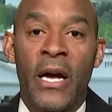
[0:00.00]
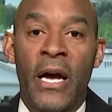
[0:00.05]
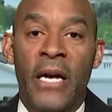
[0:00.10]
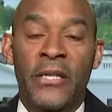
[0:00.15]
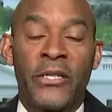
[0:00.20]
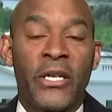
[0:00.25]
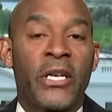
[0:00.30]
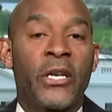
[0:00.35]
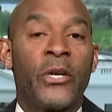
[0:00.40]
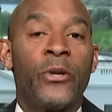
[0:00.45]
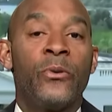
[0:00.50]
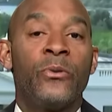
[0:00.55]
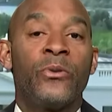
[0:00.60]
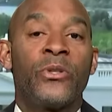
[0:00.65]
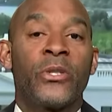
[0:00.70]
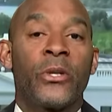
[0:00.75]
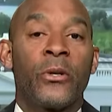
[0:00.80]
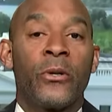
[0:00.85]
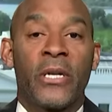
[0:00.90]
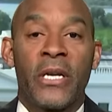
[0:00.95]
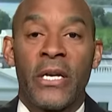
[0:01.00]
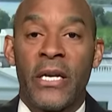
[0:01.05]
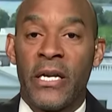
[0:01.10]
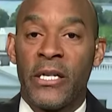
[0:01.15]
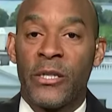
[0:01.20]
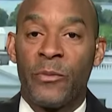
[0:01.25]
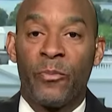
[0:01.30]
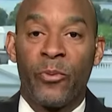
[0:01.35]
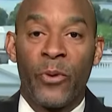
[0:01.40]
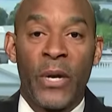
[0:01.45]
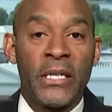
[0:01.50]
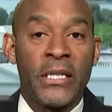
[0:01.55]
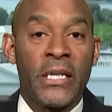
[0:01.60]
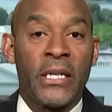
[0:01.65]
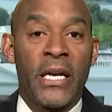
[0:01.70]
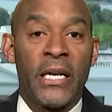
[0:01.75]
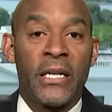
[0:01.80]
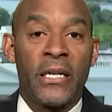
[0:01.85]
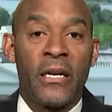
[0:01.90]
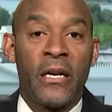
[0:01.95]
has accused Turkey's
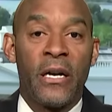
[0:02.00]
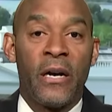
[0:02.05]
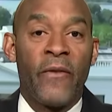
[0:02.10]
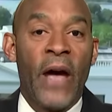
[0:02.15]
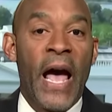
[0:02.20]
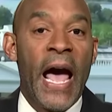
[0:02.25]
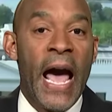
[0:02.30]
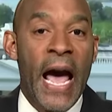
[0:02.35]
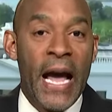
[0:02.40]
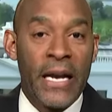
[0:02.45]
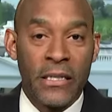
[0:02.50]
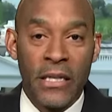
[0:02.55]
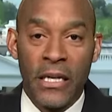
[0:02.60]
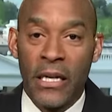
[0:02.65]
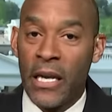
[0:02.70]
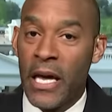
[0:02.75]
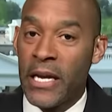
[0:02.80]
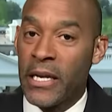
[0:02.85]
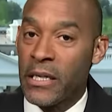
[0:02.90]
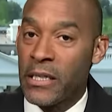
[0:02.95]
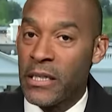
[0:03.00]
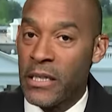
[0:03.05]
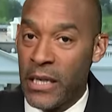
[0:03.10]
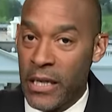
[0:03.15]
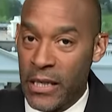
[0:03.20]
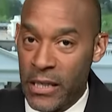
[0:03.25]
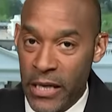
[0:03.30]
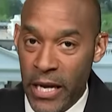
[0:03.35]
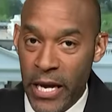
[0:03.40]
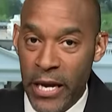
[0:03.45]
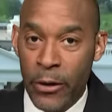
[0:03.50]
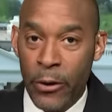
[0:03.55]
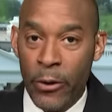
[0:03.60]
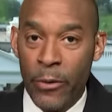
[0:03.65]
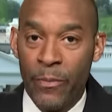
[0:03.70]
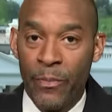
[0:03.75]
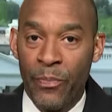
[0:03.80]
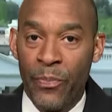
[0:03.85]
president of acting like a dictator.